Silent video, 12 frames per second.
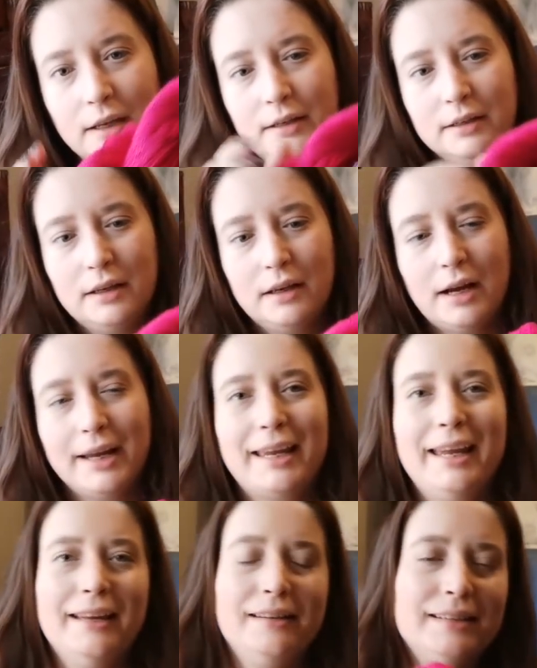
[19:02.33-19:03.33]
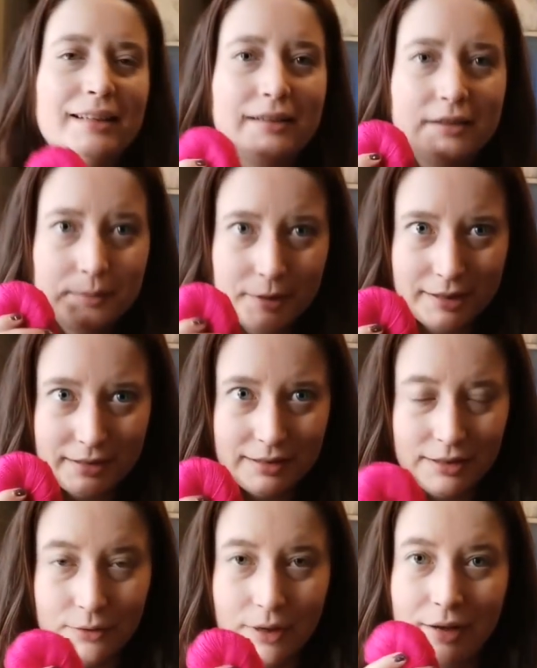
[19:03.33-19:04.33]
and I can't explain
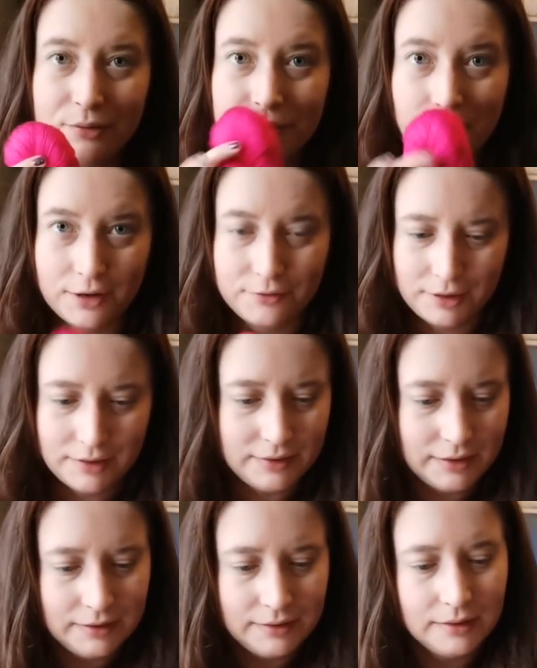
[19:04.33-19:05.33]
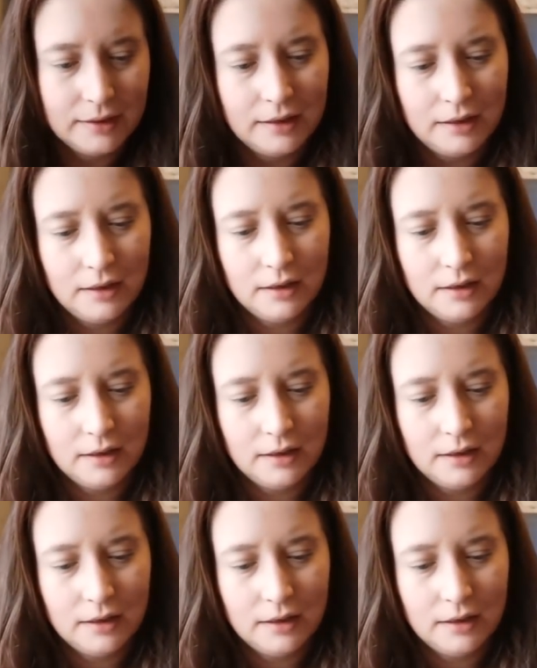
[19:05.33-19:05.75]
to you how soft this is.